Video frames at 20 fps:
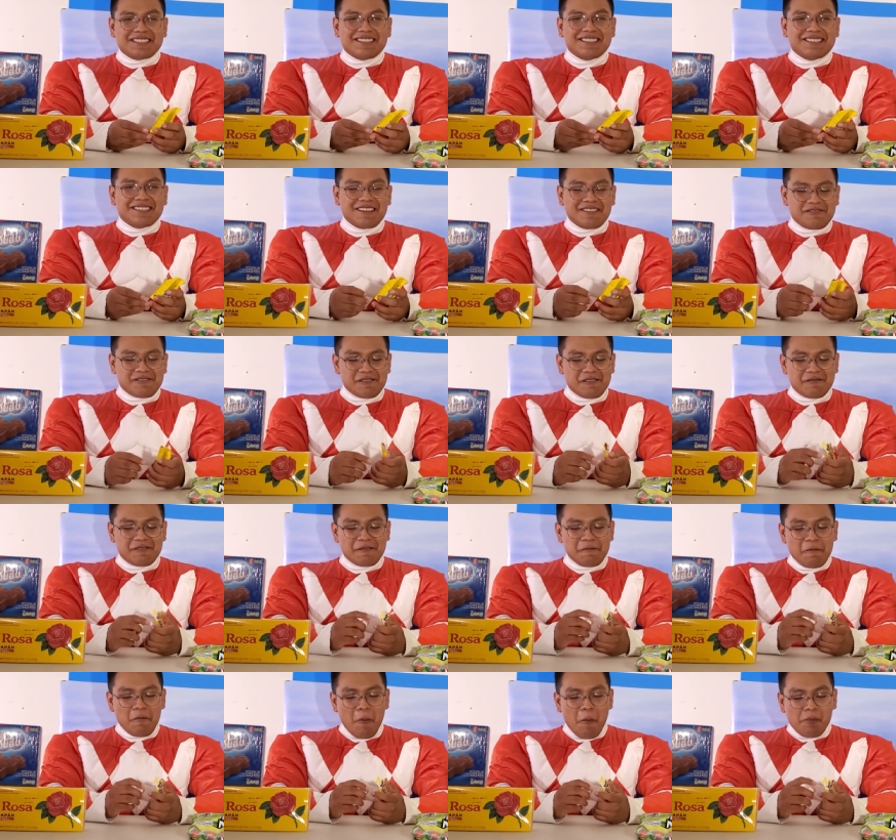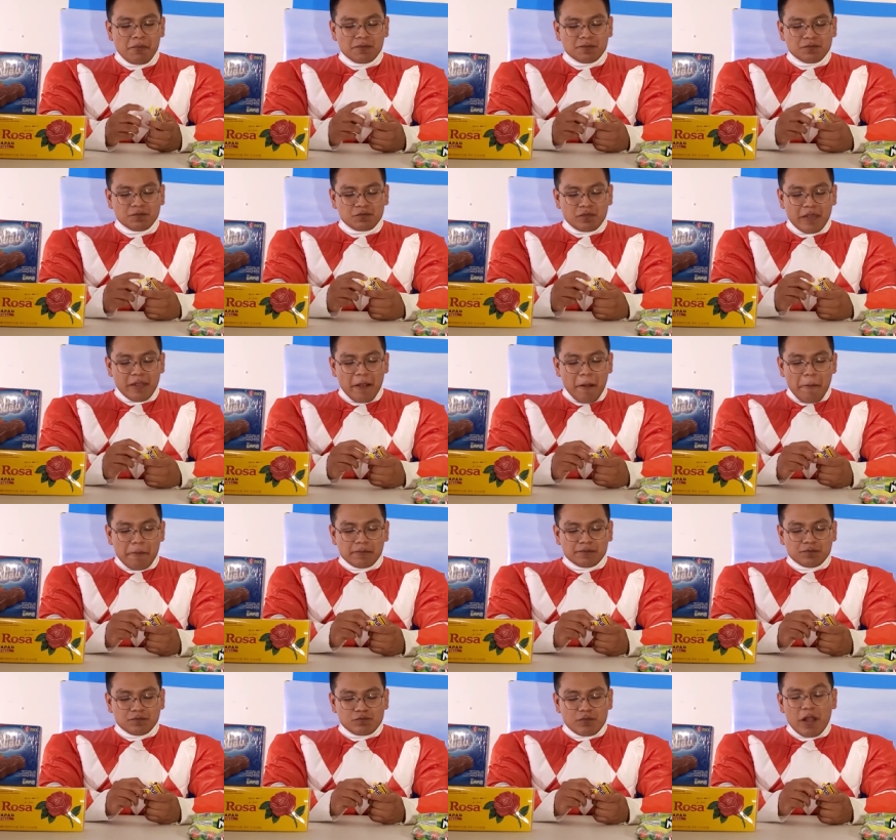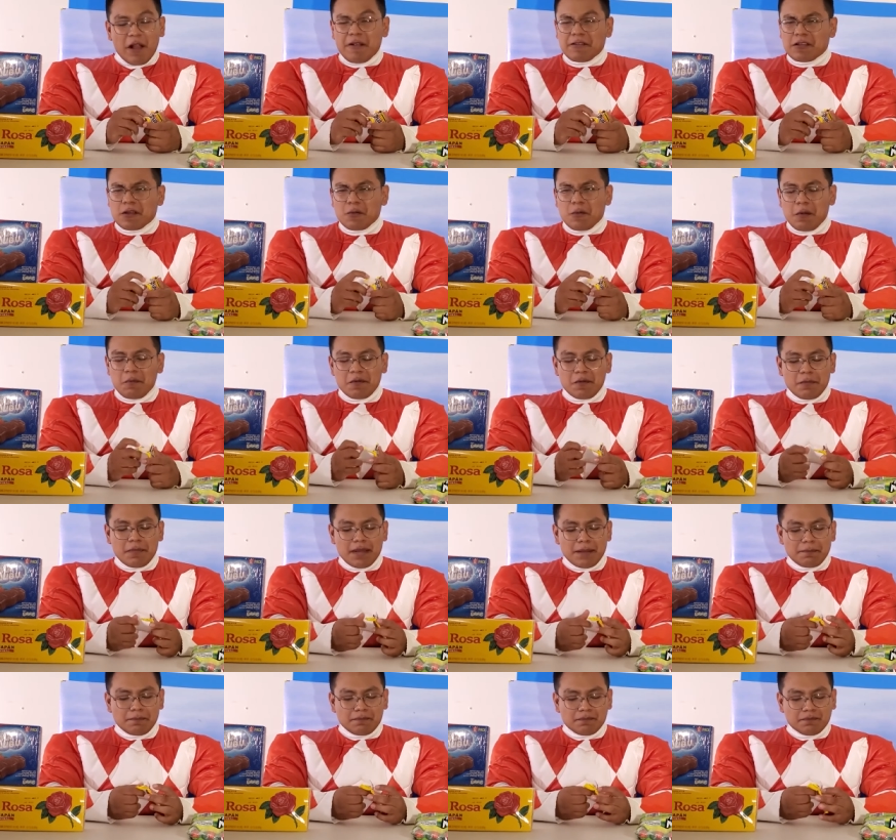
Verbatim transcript: gonna take forever. I'll take one more bite.